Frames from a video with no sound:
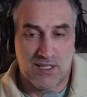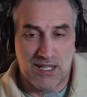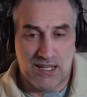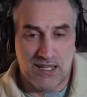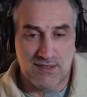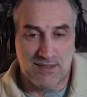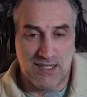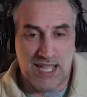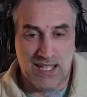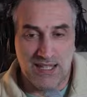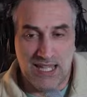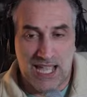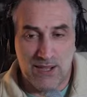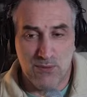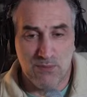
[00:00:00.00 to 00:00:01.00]
I said,
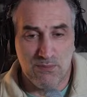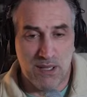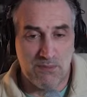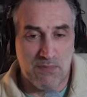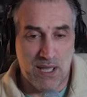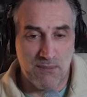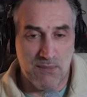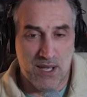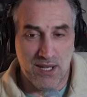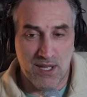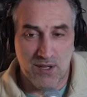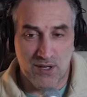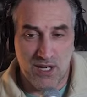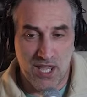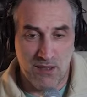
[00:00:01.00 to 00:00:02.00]
I will bet my money
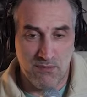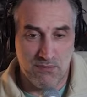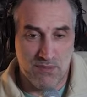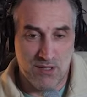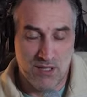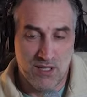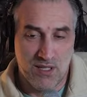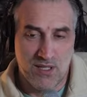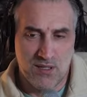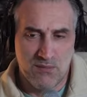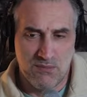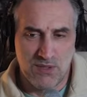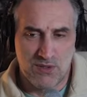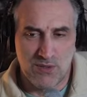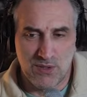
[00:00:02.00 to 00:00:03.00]
on him
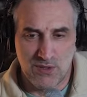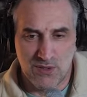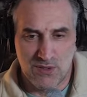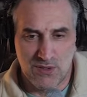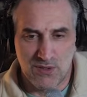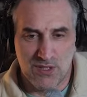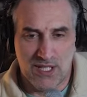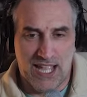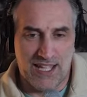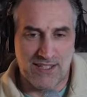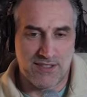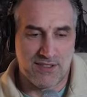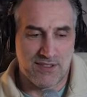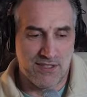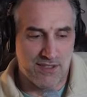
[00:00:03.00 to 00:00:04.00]
Thank to, to
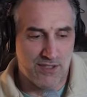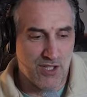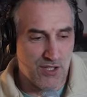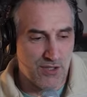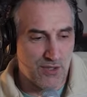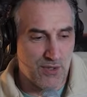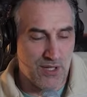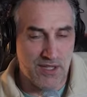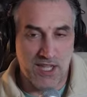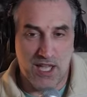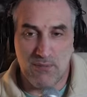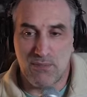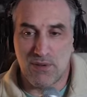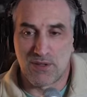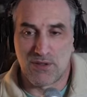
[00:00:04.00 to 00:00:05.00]
candidate not to end
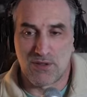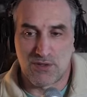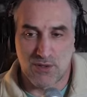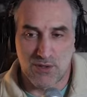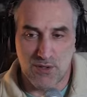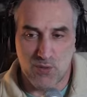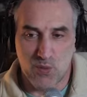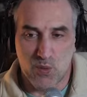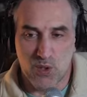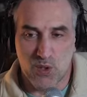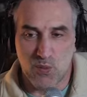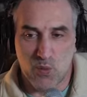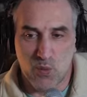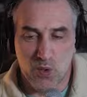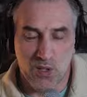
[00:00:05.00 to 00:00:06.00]
up in the Third
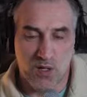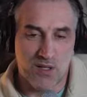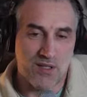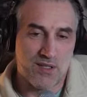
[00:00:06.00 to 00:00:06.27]
World War,